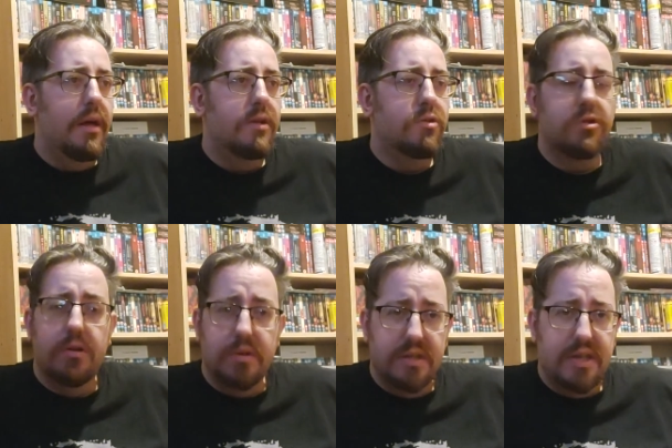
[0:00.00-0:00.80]
George
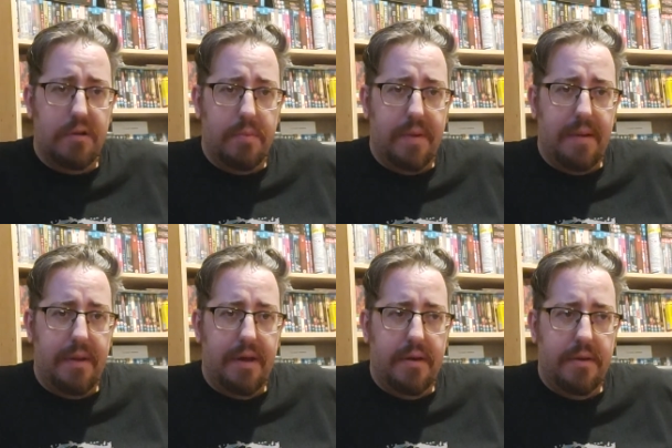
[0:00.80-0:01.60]
Clooney is a terrible
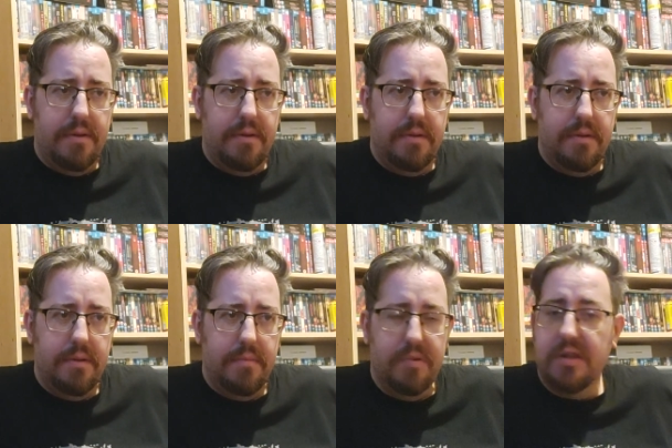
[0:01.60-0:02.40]
Batman,
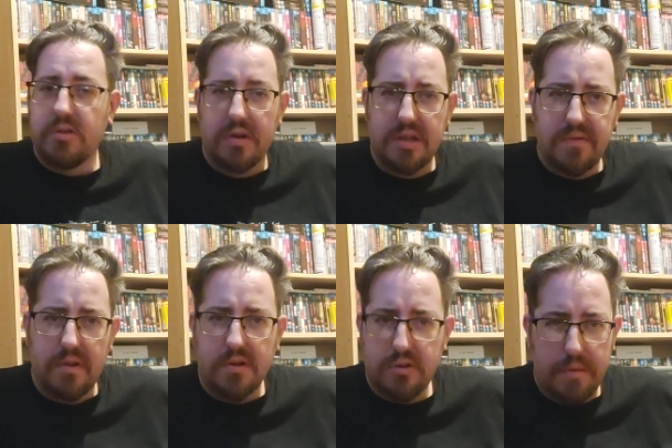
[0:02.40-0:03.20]
but that's not his
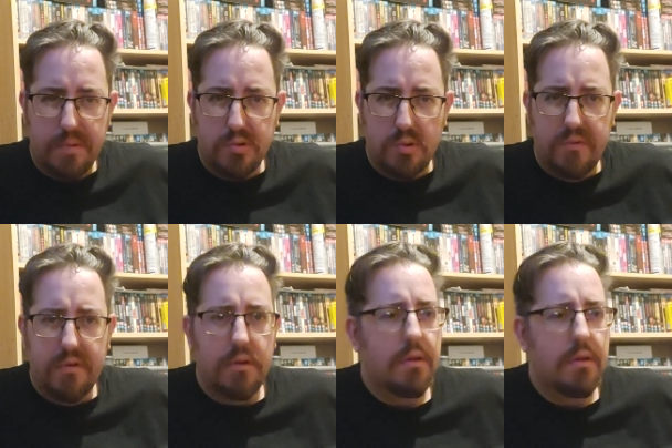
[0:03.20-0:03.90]
fault. The script was awful.